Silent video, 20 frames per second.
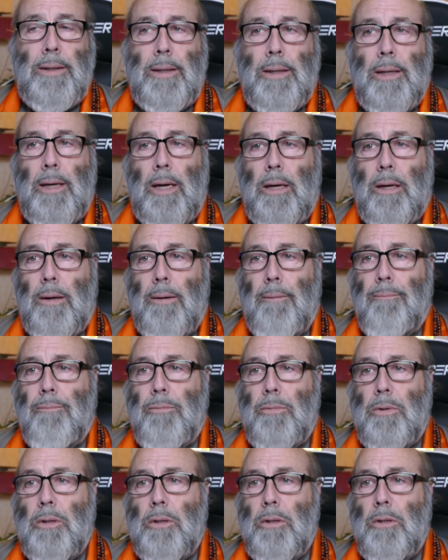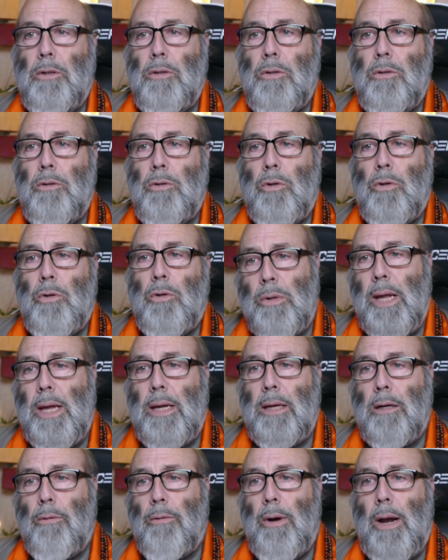Um, don't
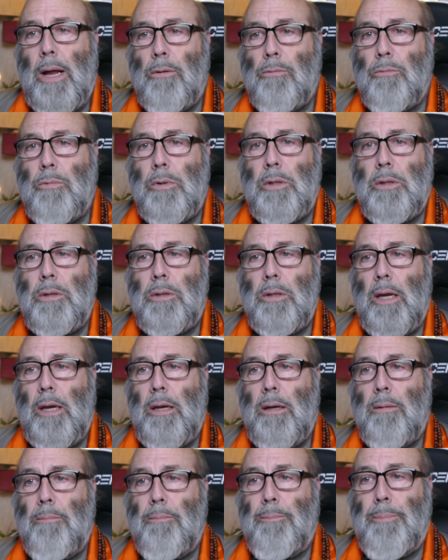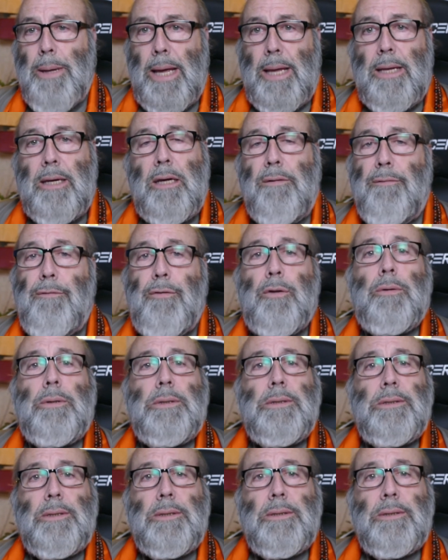hang around with bad
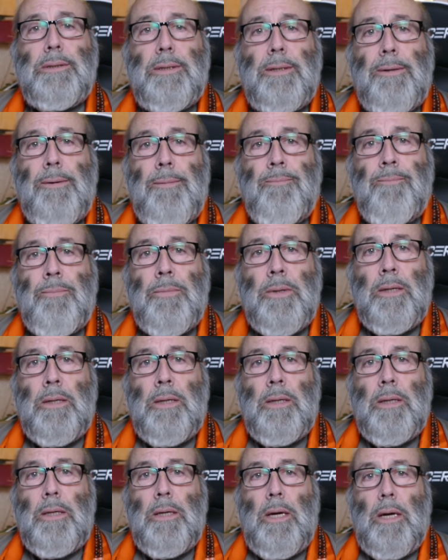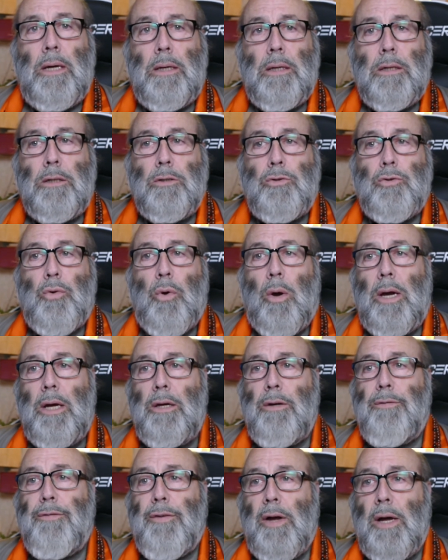influences. Uh, try
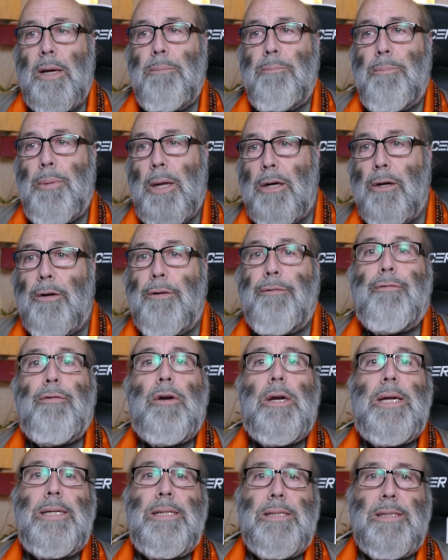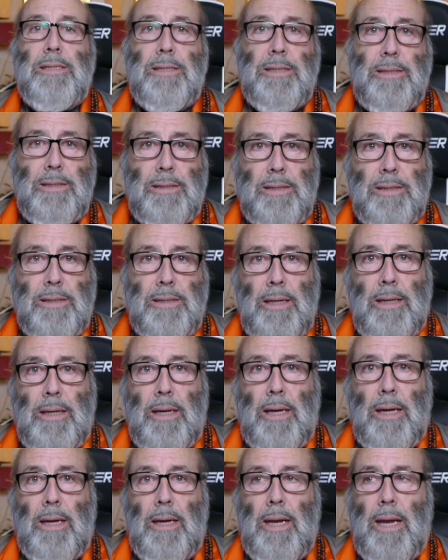to find better friends.
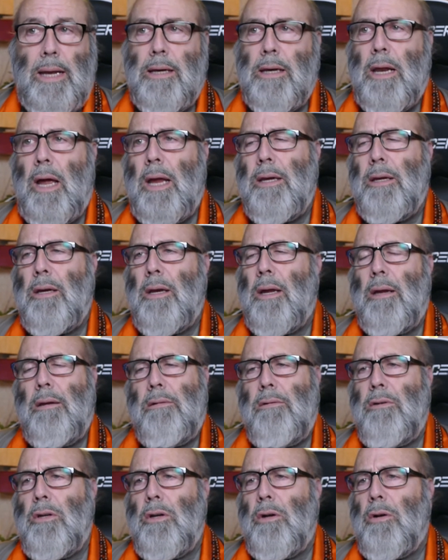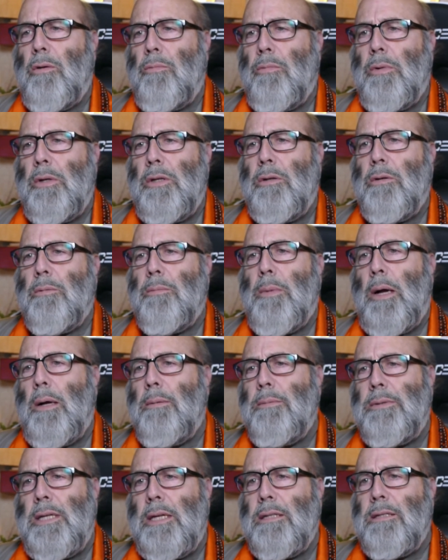Uh, and I, I, you know, when your
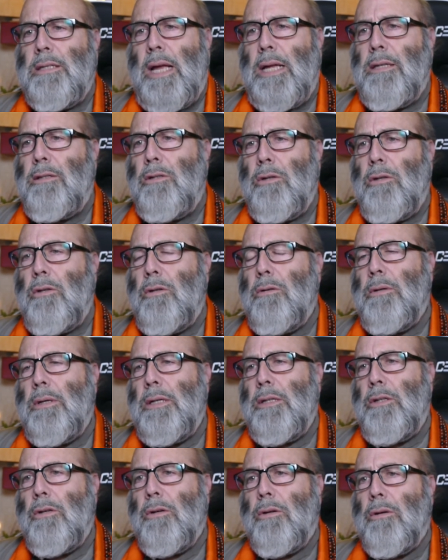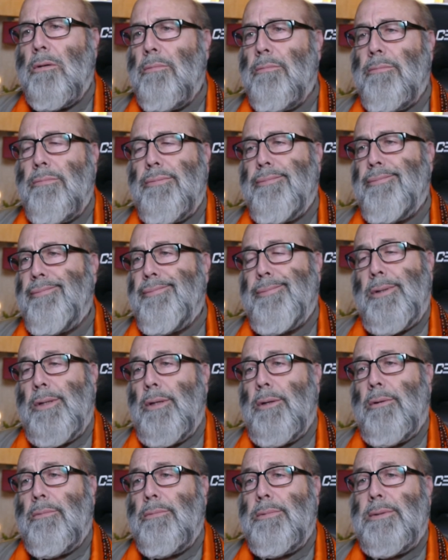mom says that to you and you're, you
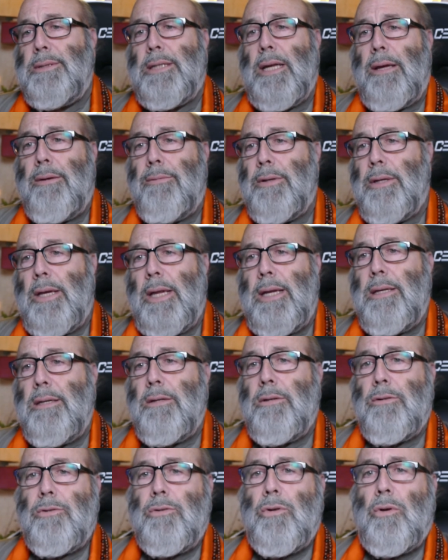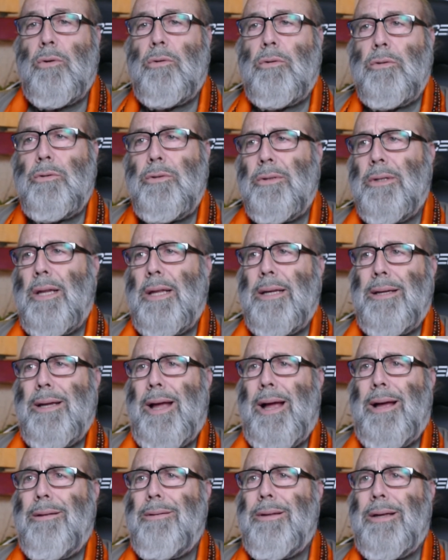know, seven, eight years old, you're like,
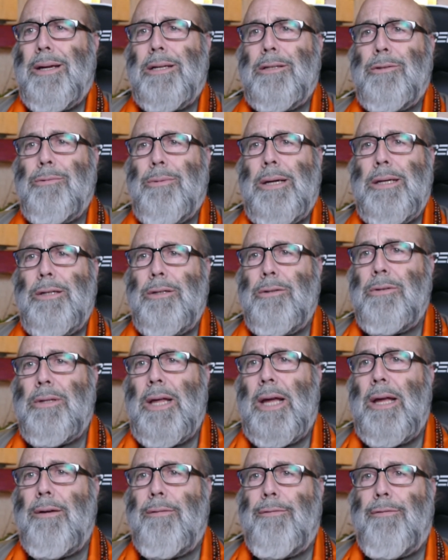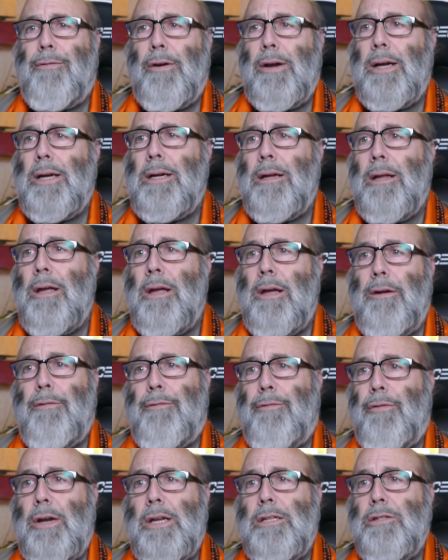how the heck do I do that? Frank,
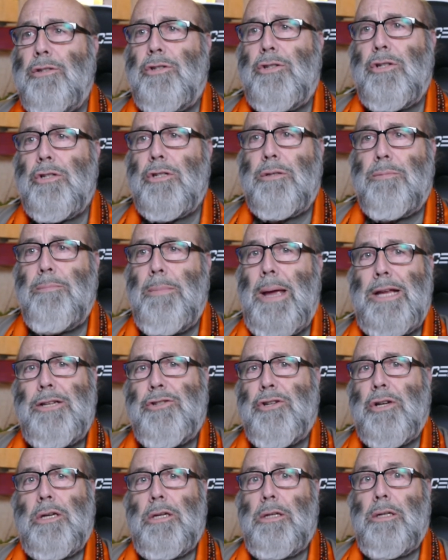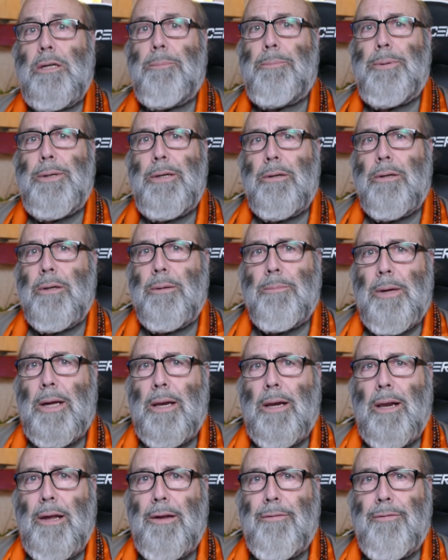friends just magically appear in my
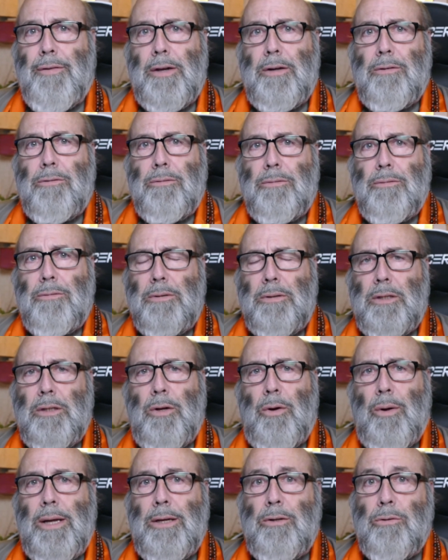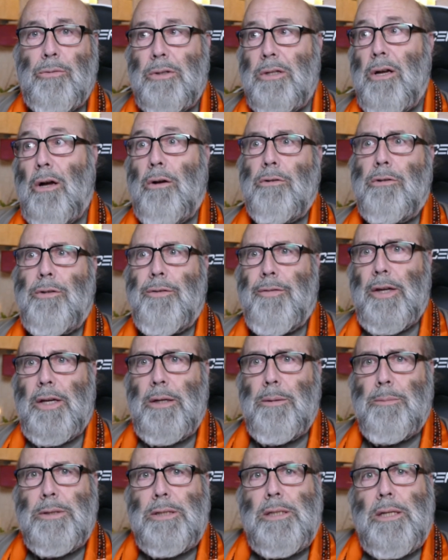life. I don't, you know, I don't cultivate
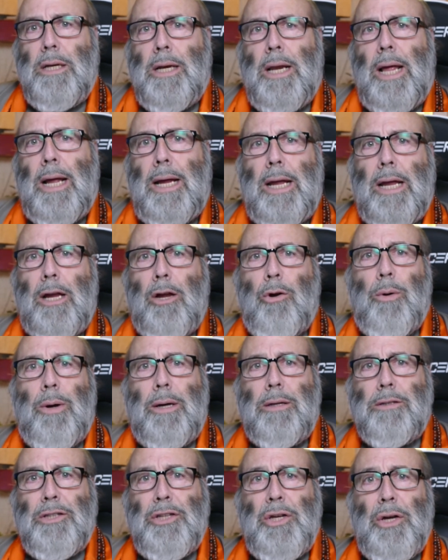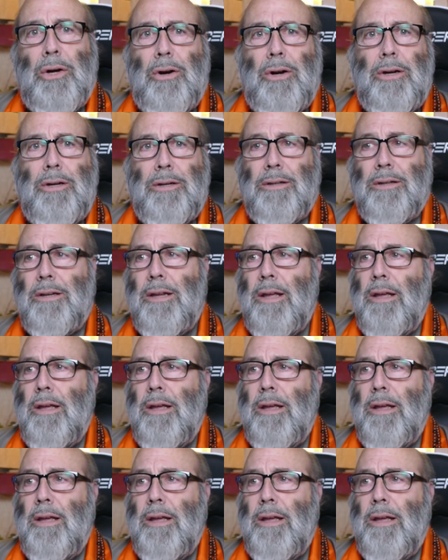them. It's not like I go out in the yard and,